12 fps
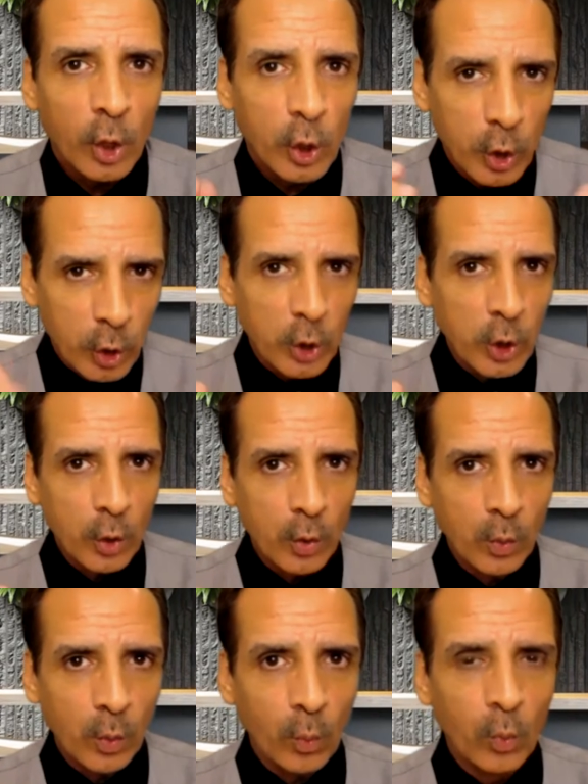
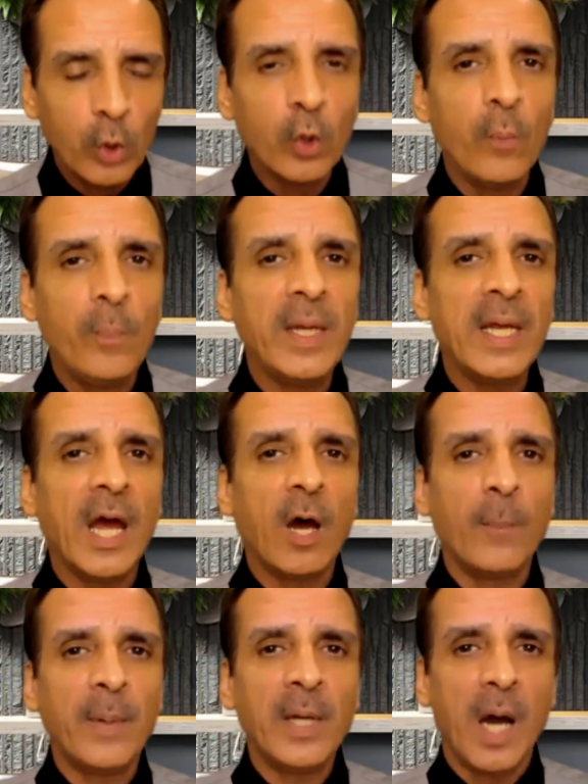you will be
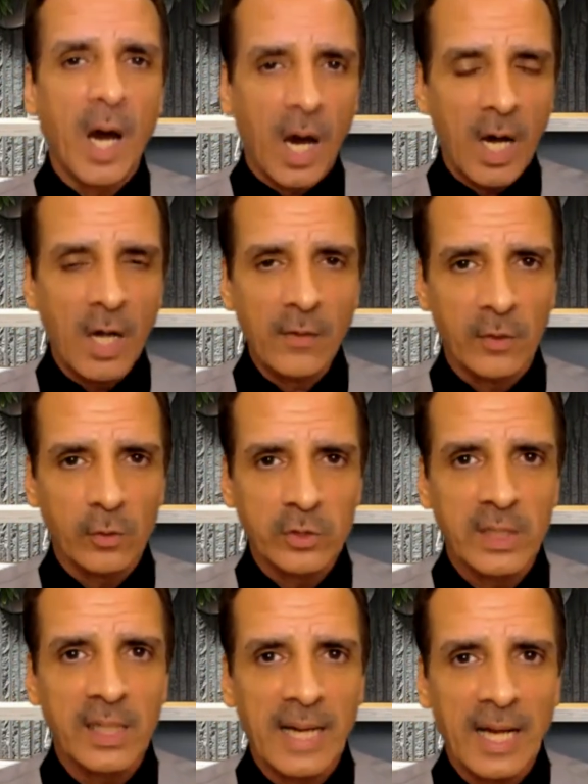helping others
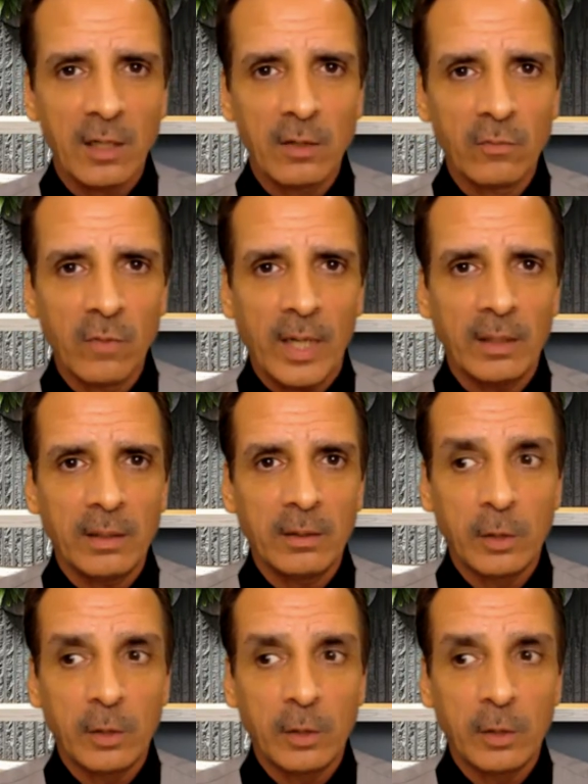to get out of the rut.